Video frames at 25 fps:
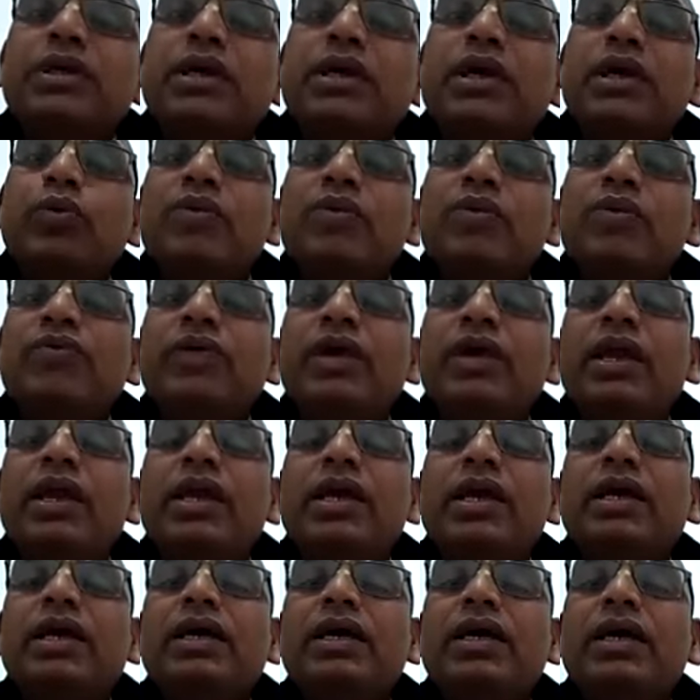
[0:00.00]
we
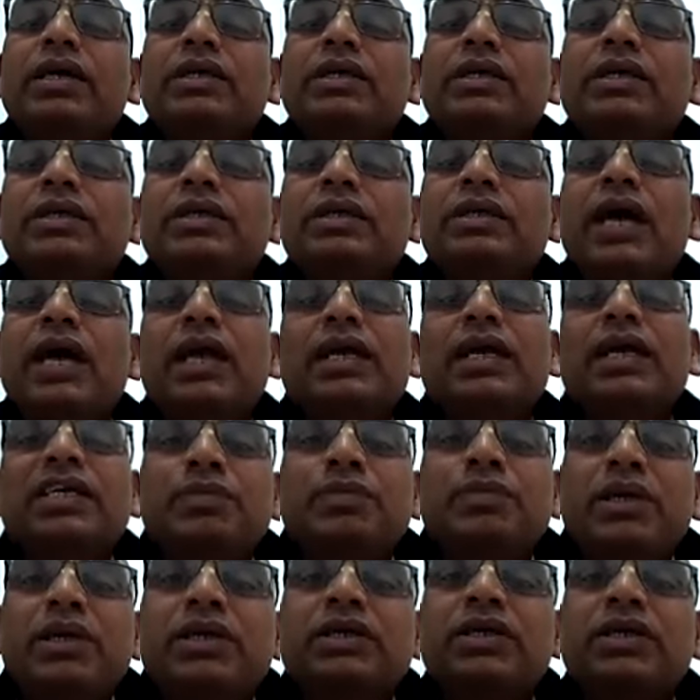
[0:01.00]
feel a
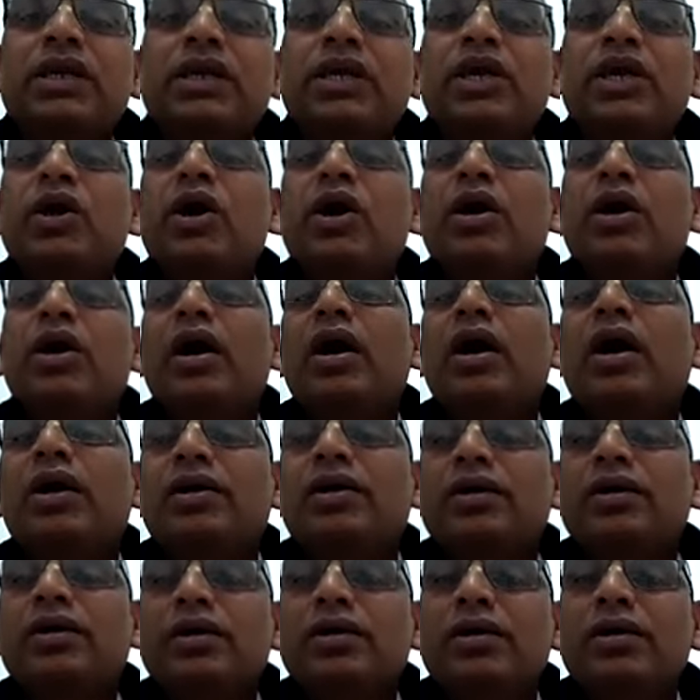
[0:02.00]
satisfaction in our
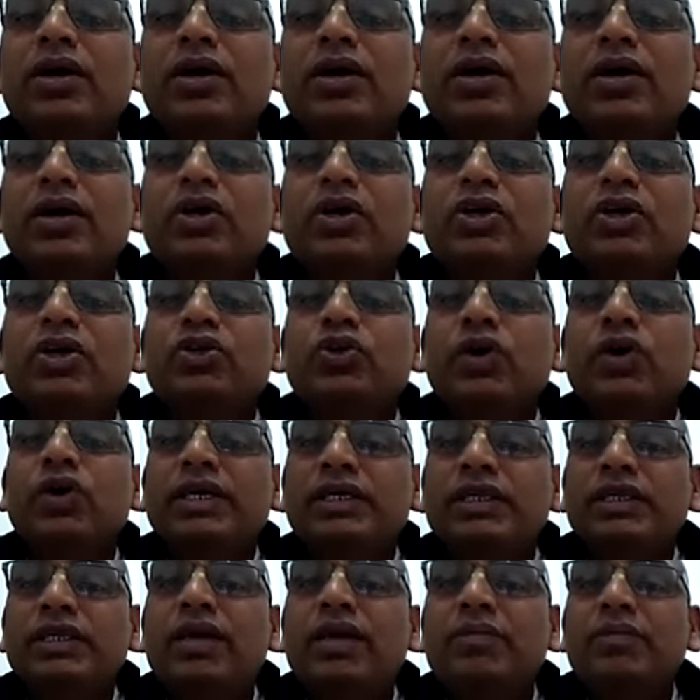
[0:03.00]
heart. So,
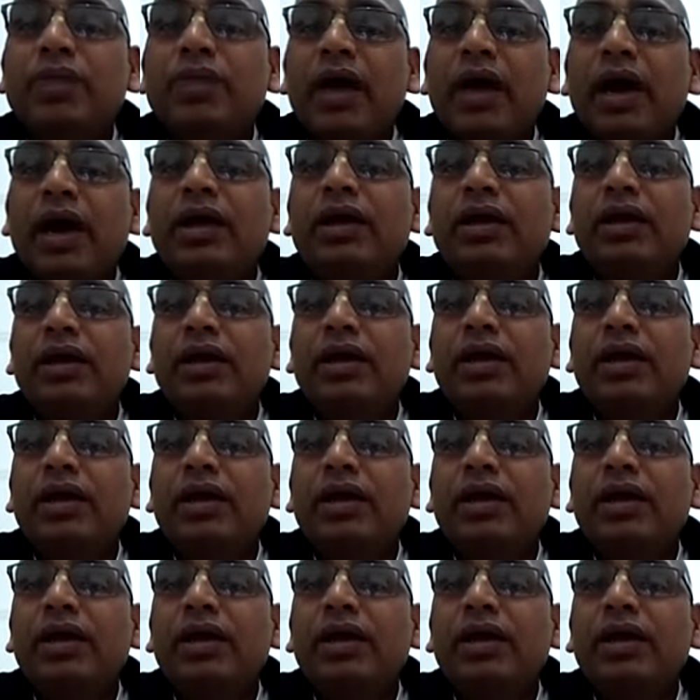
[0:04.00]
is that pride?